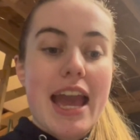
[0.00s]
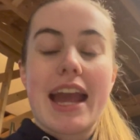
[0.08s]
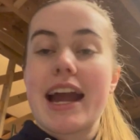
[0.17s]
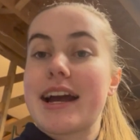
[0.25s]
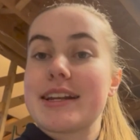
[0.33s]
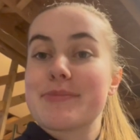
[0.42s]

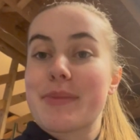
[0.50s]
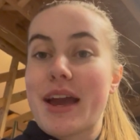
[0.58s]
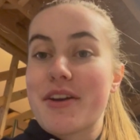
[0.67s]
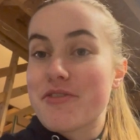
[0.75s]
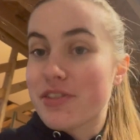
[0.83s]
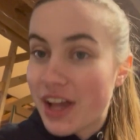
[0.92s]
and
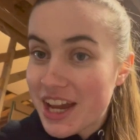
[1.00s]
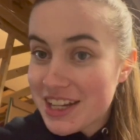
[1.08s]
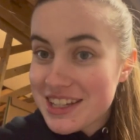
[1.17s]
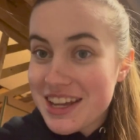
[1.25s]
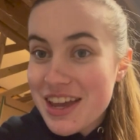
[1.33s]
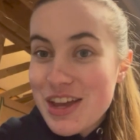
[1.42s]
my
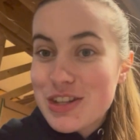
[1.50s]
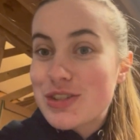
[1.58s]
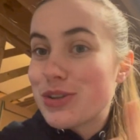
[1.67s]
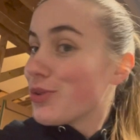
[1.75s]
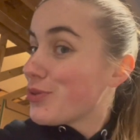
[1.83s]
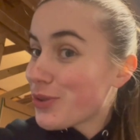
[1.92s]
flight
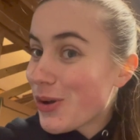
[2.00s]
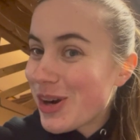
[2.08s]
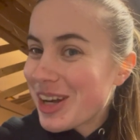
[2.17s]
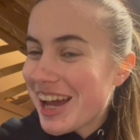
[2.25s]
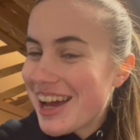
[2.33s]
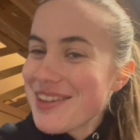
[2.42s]
to
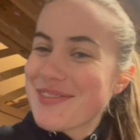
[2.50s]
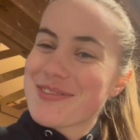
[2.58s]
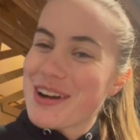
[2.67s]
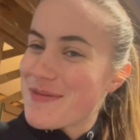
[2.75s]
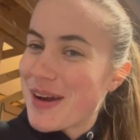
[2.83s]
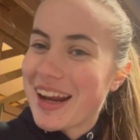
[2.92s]
Florida,
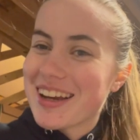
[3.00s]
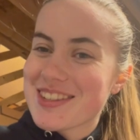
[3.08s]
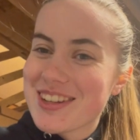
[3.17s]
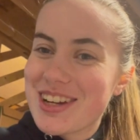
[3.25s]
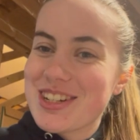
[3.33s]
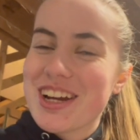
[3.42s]
where my
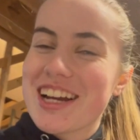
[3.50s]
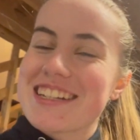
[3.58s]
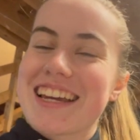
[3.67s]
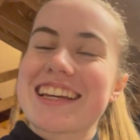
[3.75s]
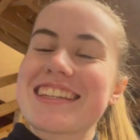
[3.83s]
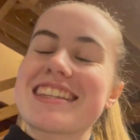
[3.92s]
next contract
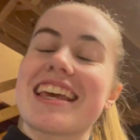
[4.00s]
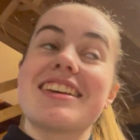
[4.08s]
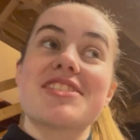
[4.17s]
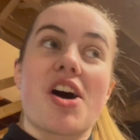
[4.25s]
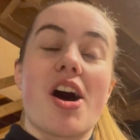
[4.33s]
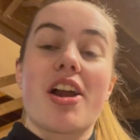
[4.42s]
is
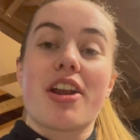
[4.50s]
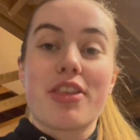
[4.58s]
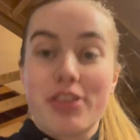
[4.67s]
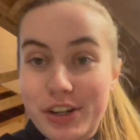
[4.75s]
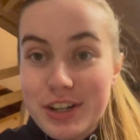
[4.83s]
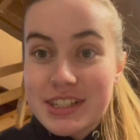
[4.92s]
on
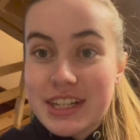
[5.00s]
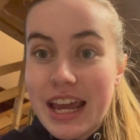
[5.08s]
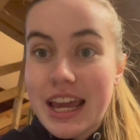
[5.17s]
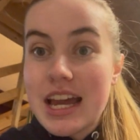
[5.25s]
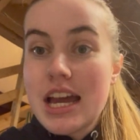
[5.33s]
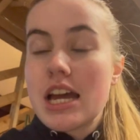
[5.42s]

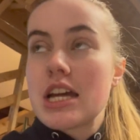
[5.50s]
Thursday,